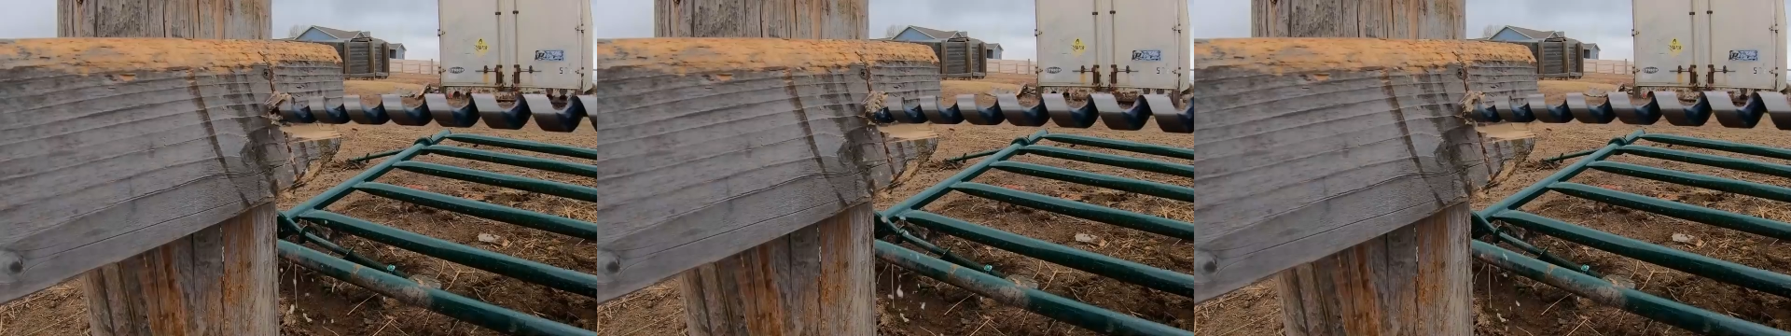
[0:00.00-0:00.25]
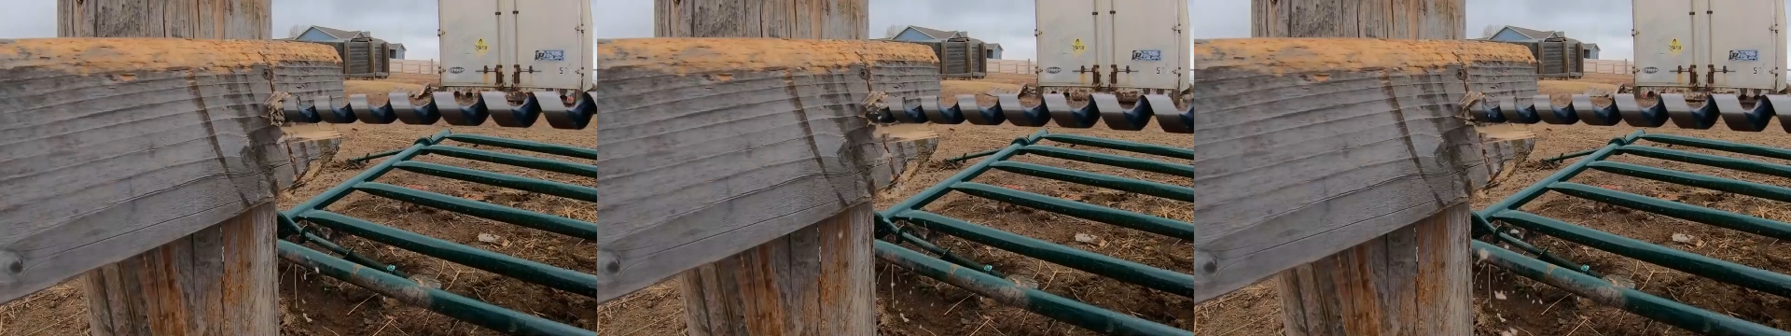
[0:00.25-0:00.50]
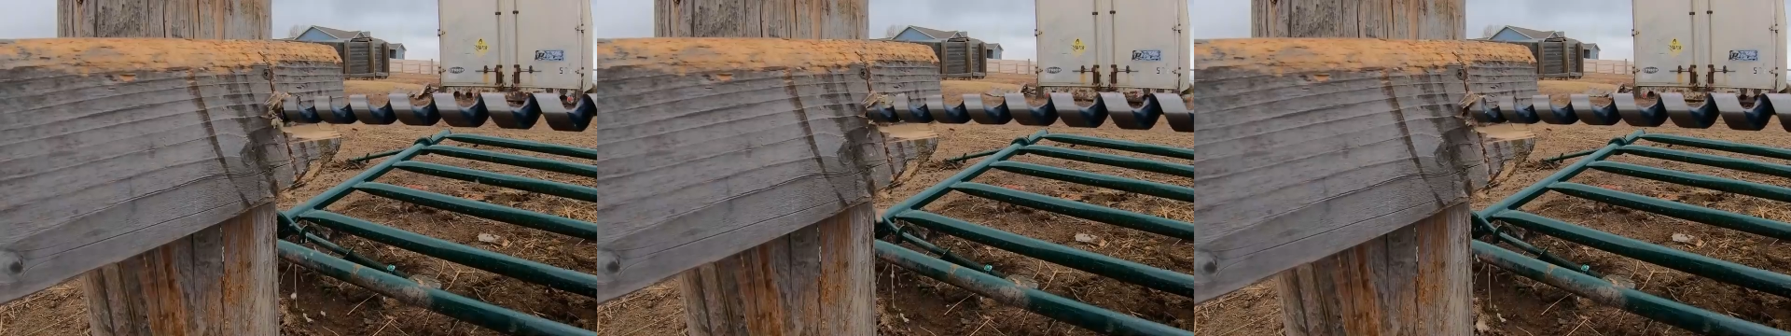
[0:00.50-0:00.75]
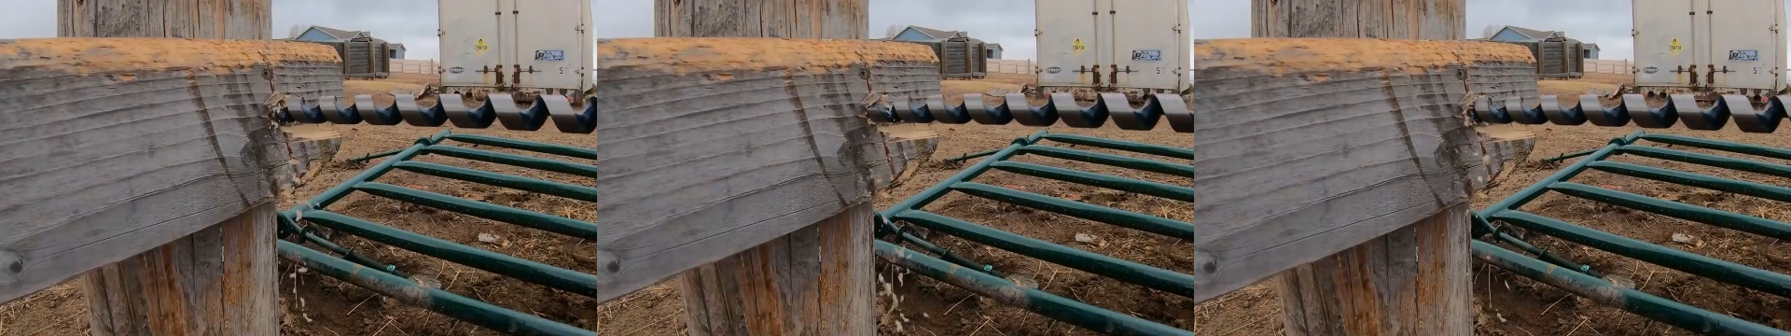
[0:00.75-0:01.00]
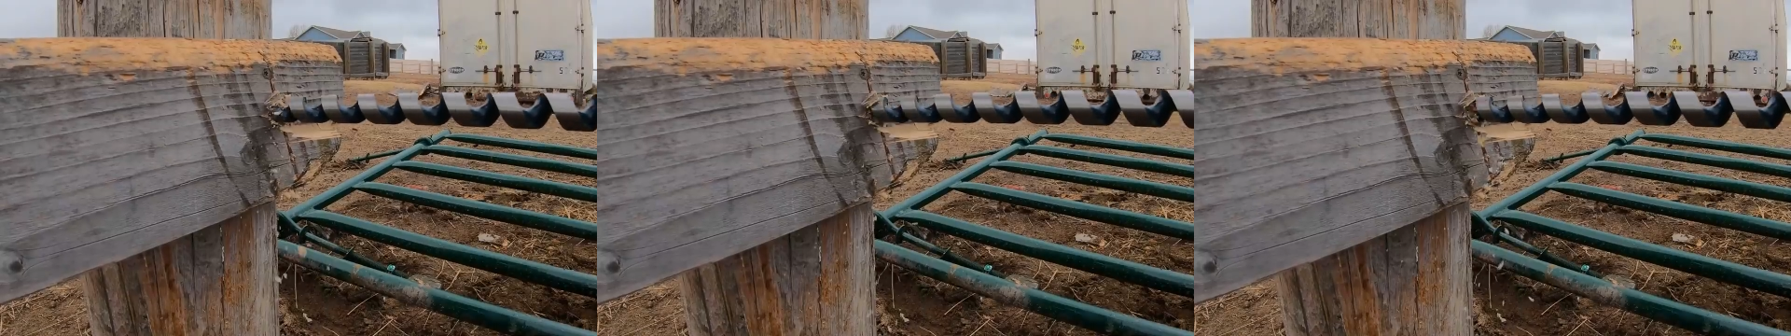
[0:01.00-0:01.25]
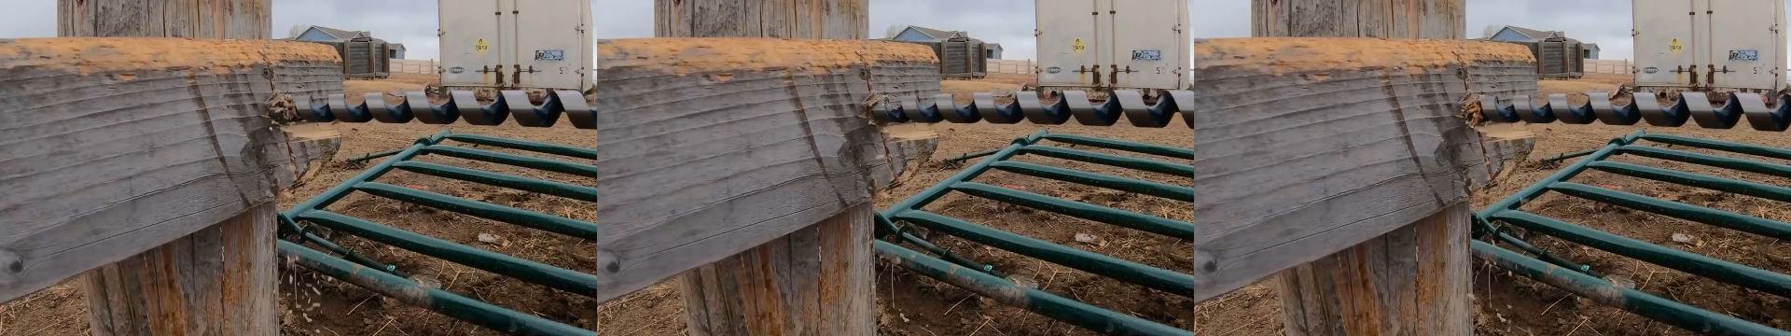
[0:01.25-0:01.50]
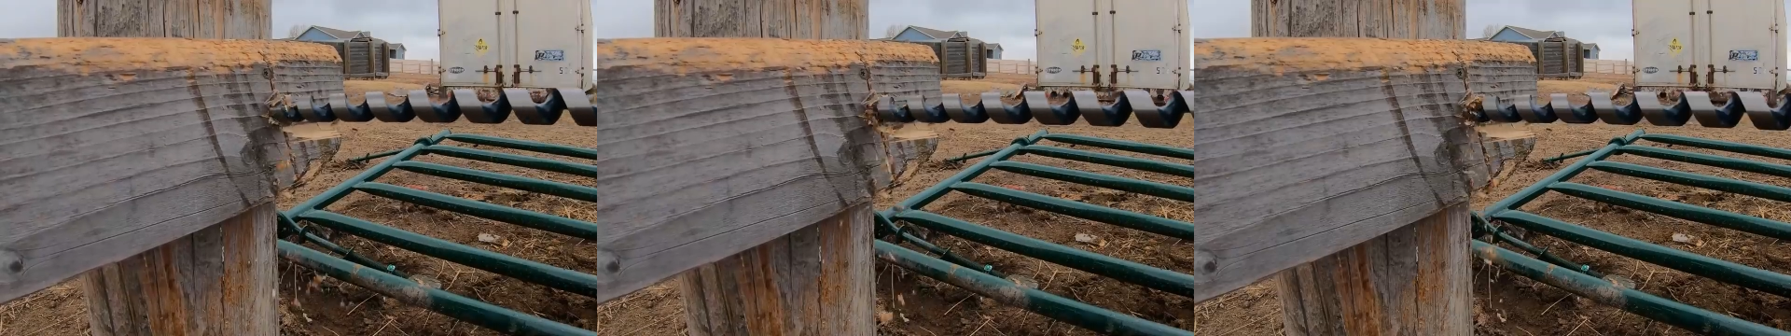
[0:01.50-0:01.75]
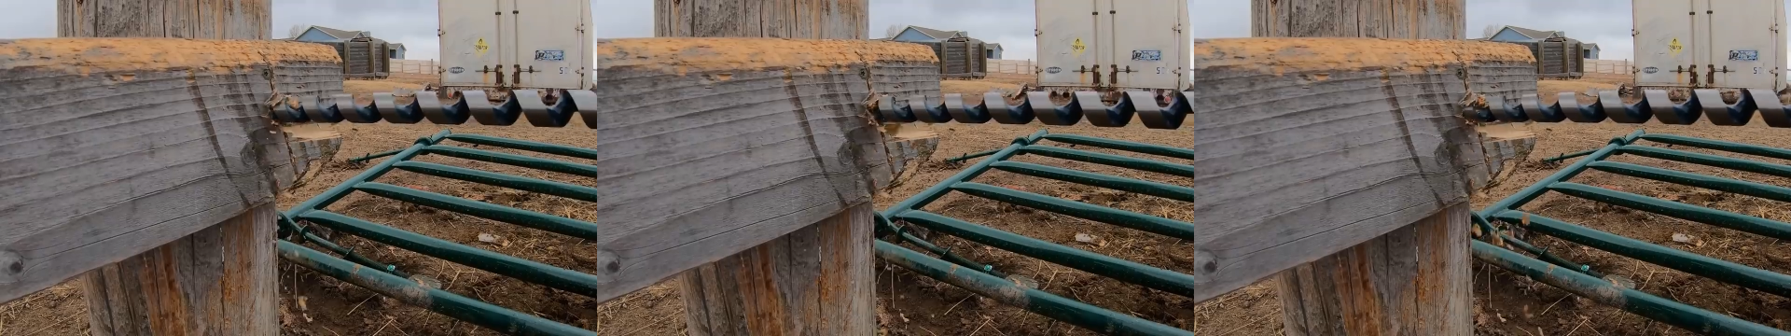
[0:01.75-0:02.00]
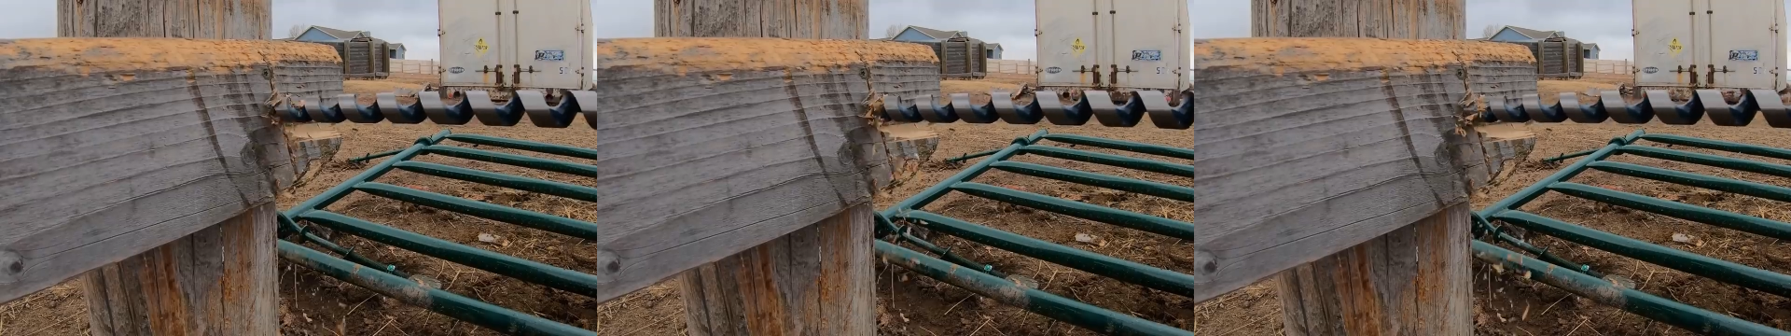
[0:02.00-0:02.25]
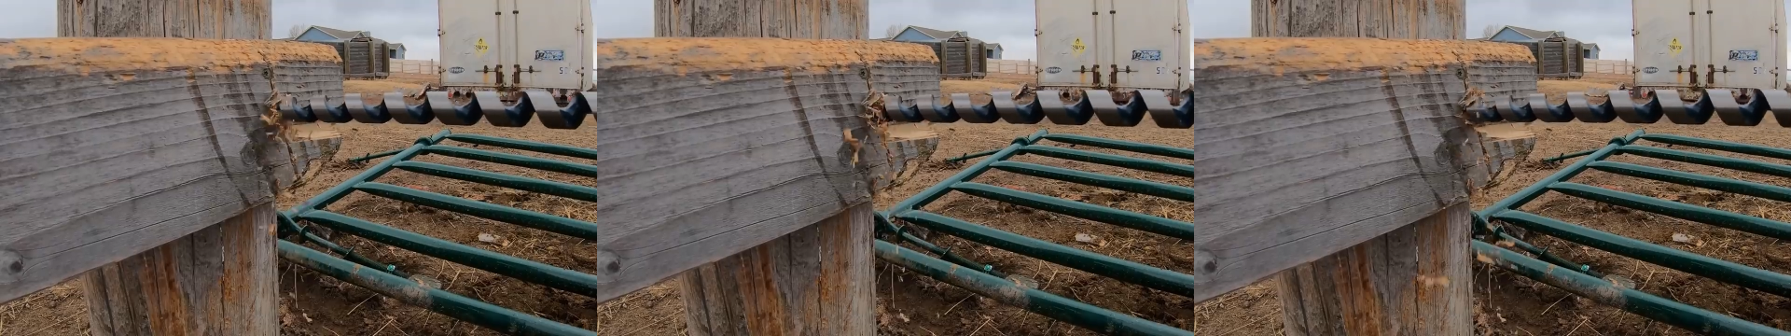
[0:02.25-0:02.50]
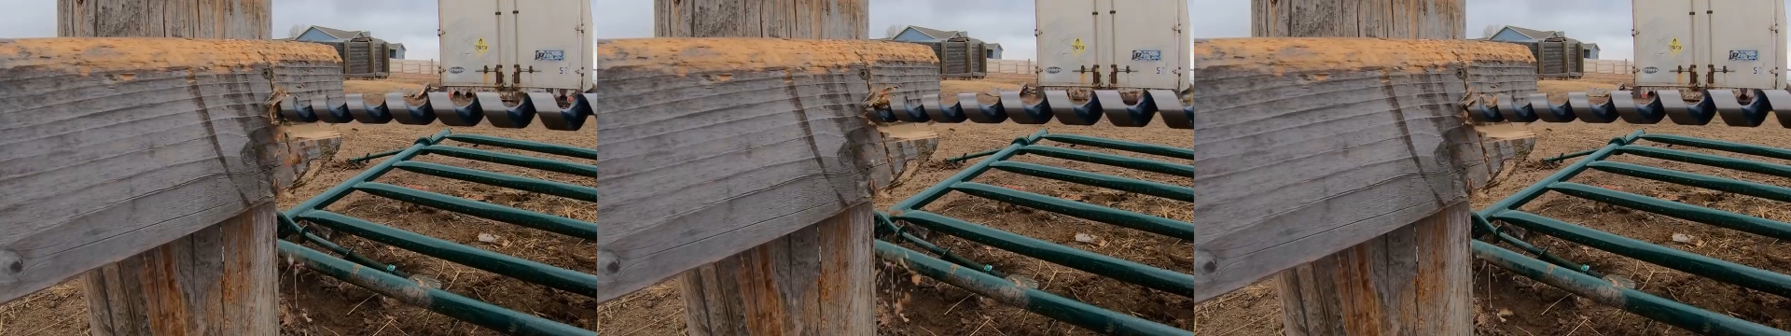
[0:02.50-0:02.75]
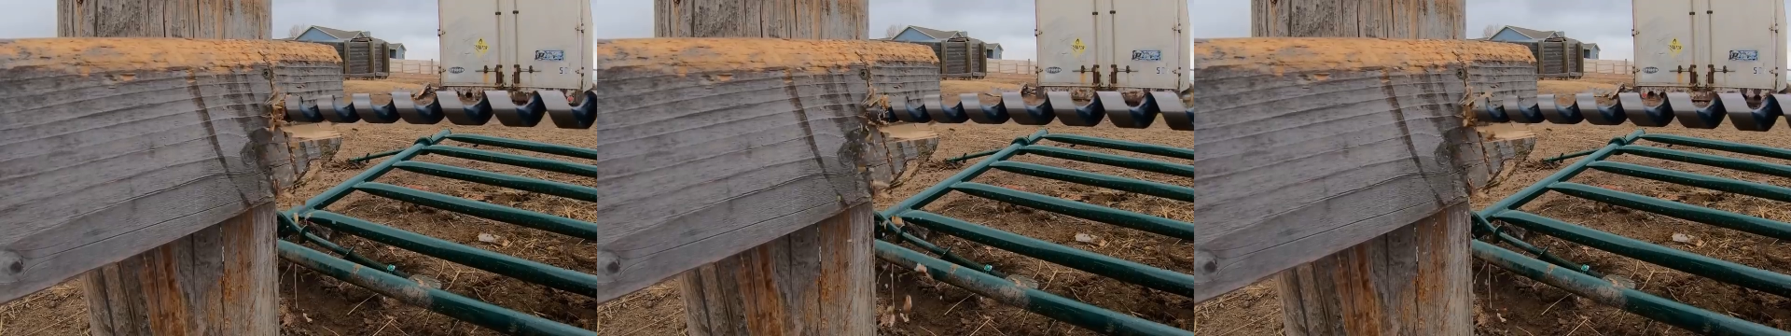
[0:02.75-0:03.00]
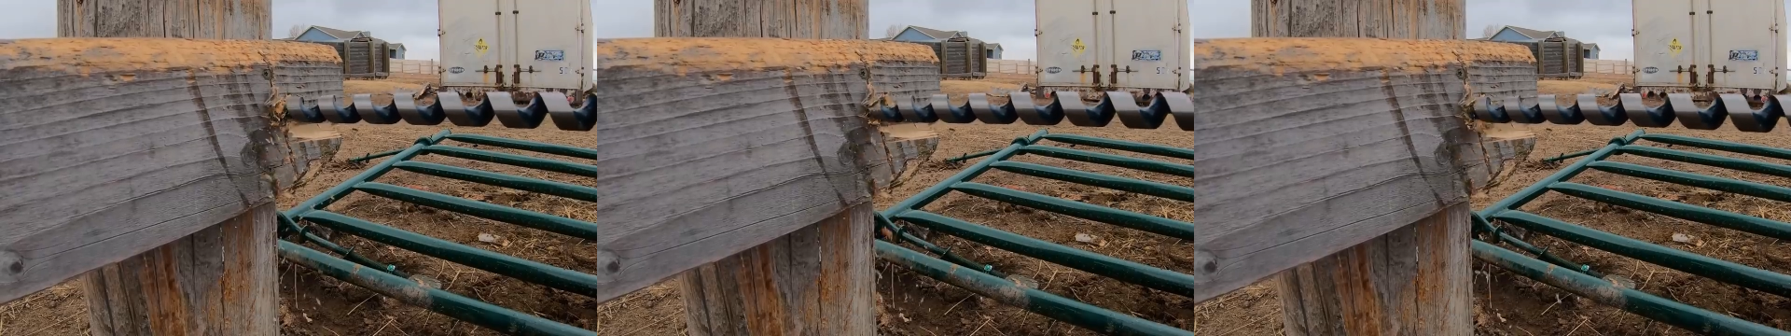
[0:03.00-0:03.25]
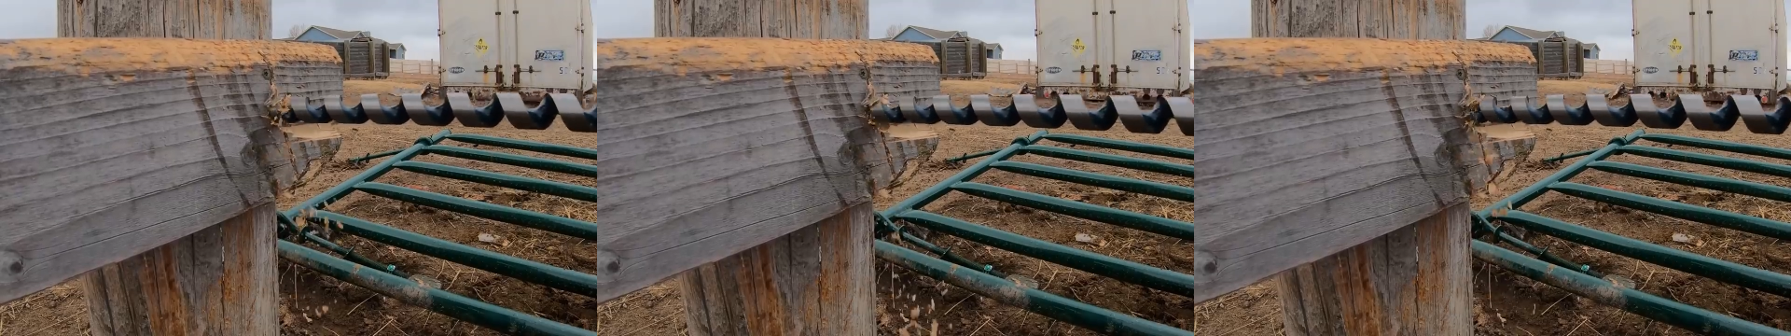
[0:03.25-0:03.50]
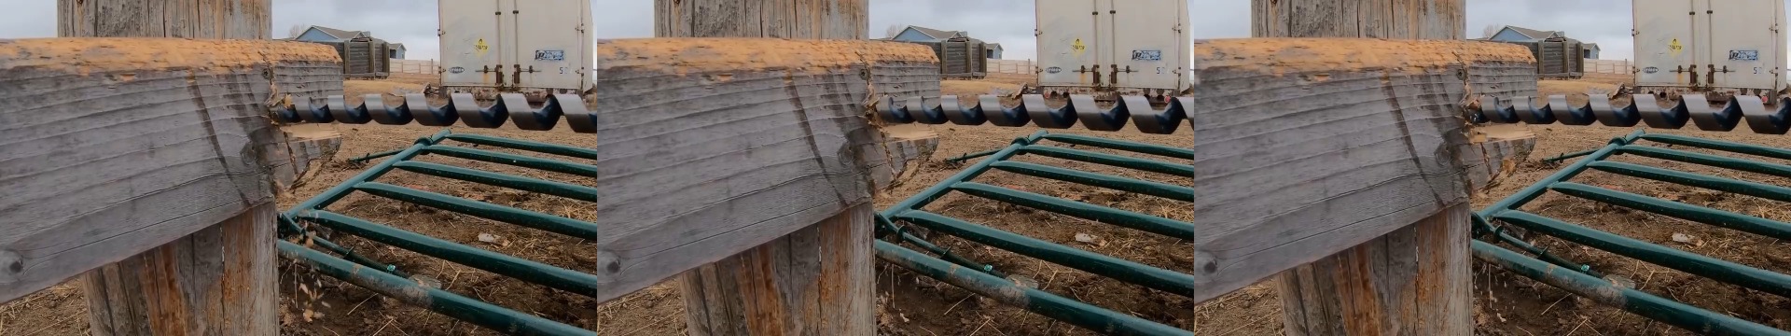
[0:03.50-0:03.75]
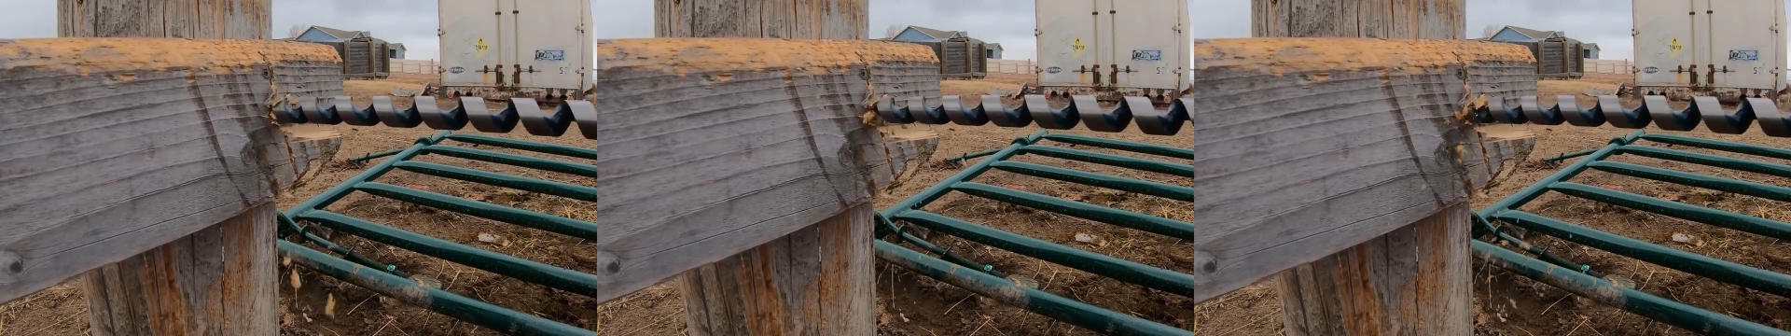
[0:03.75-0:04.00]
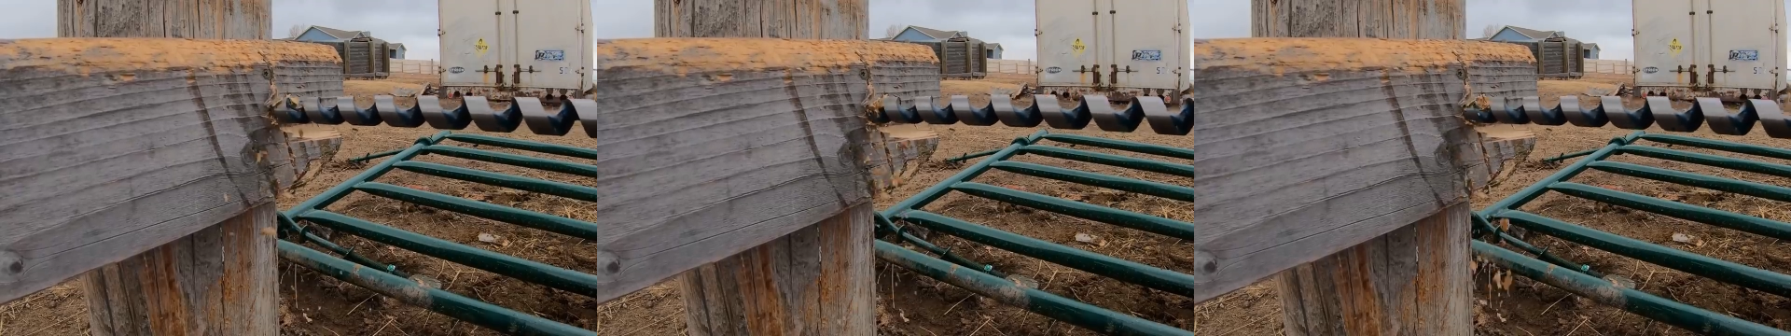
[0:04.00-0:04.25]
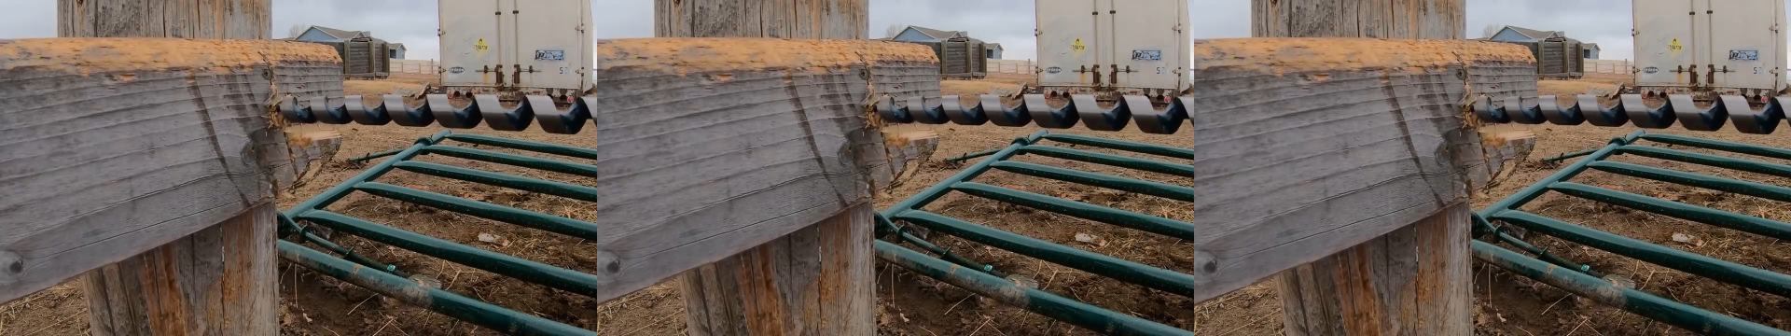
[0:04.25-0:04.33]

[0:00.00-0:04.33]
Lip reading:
[unreadable: no face in view]